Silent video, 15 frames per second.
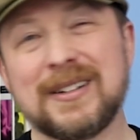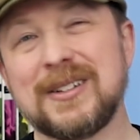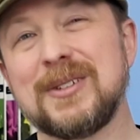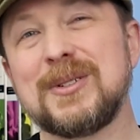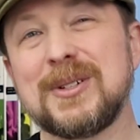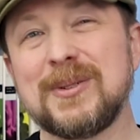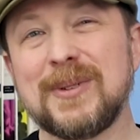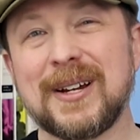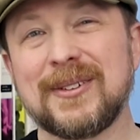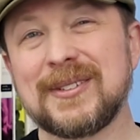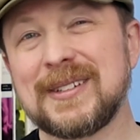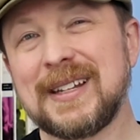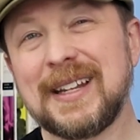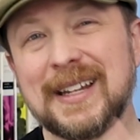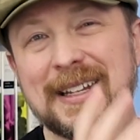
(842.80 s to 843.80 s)
to do 2 hours
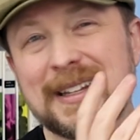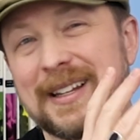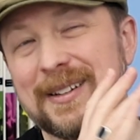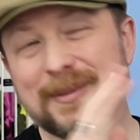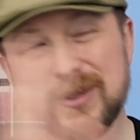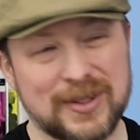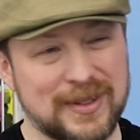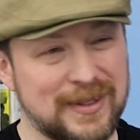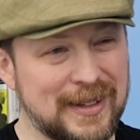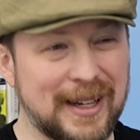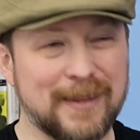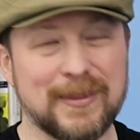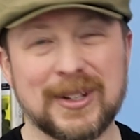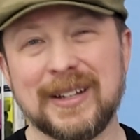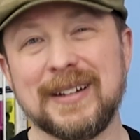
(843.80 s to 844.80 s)
a day and then
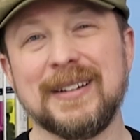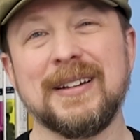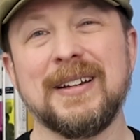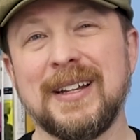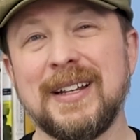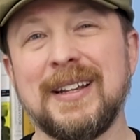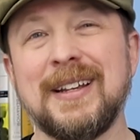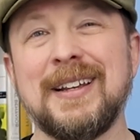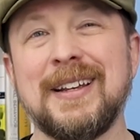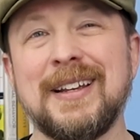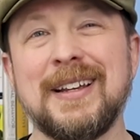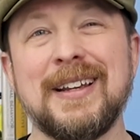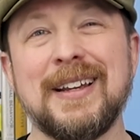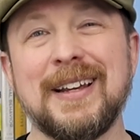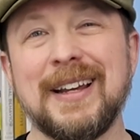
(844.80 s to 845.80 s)
I'm done.
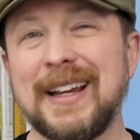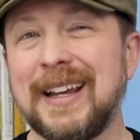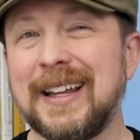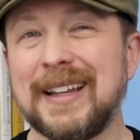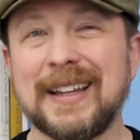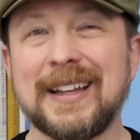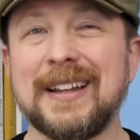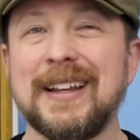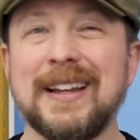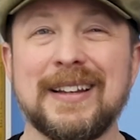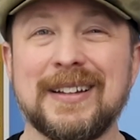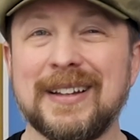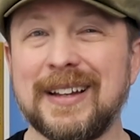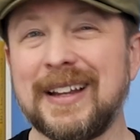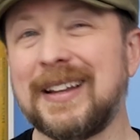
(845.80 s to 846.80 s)
And
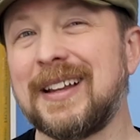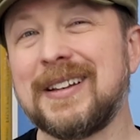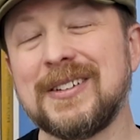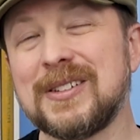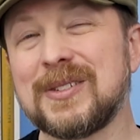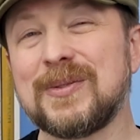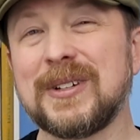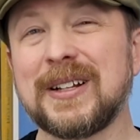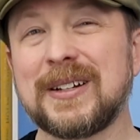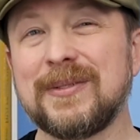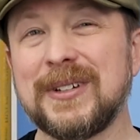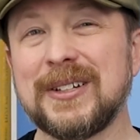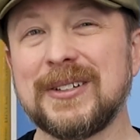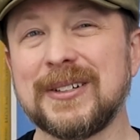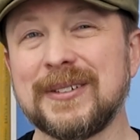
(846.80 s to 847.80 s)
then you just feel like
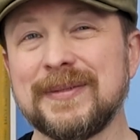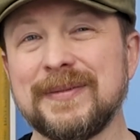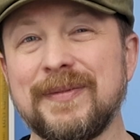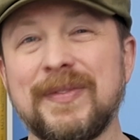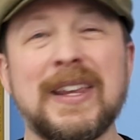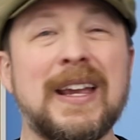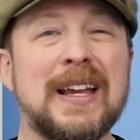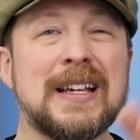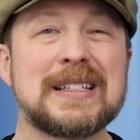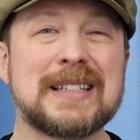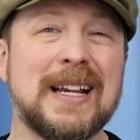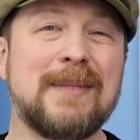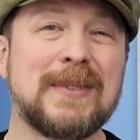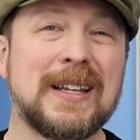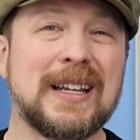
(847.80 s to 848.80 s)
failure.
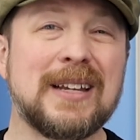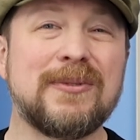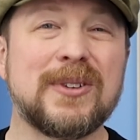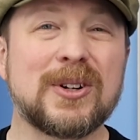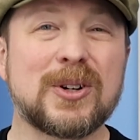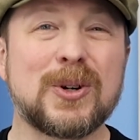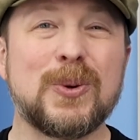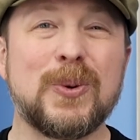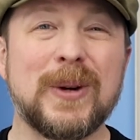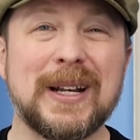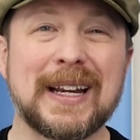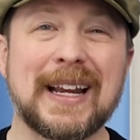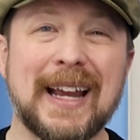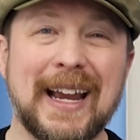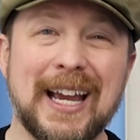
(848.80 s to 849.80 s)
Same thing if you're
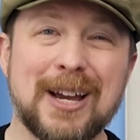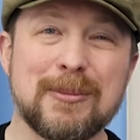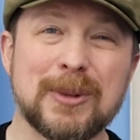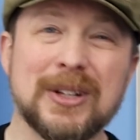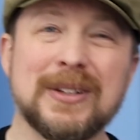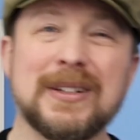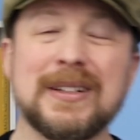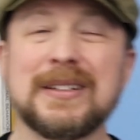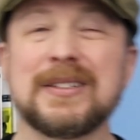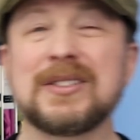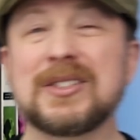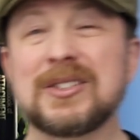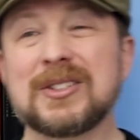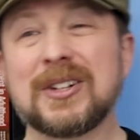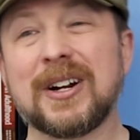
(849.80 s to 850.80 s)
quitting a habit.
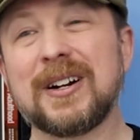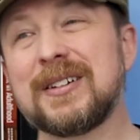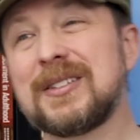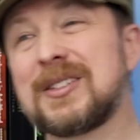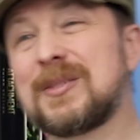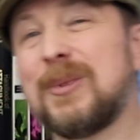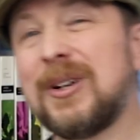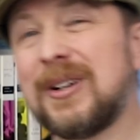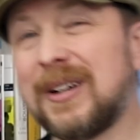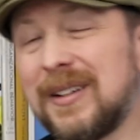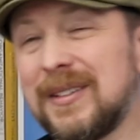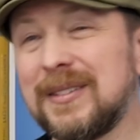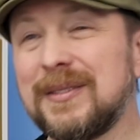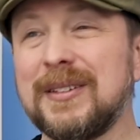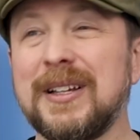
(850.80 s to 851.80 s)
Start
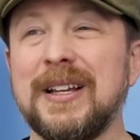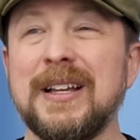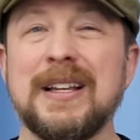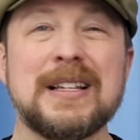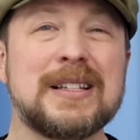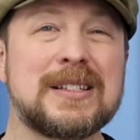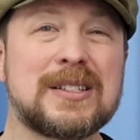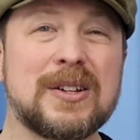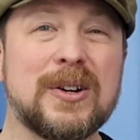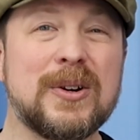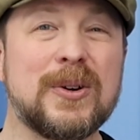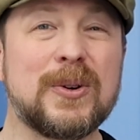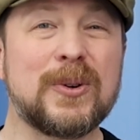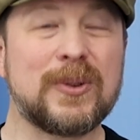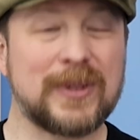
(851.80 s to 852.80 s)
small.
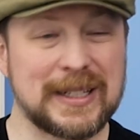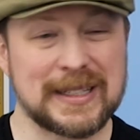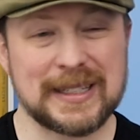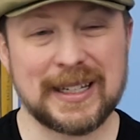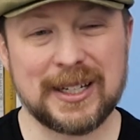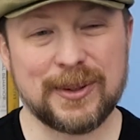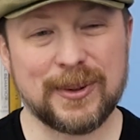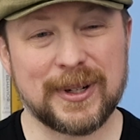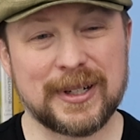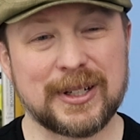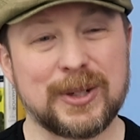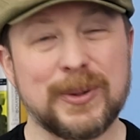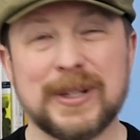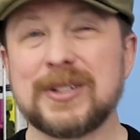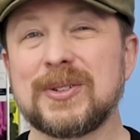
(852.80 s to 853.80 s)
So let's say you want to
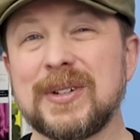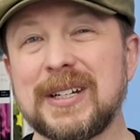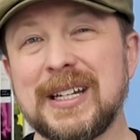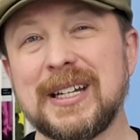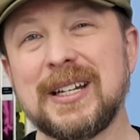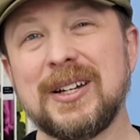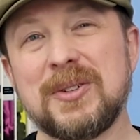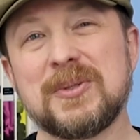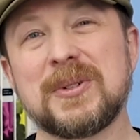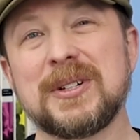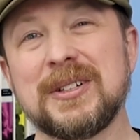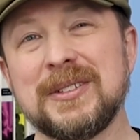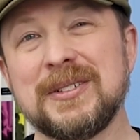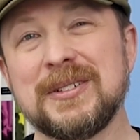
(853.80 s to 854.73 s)
quit drinking Coke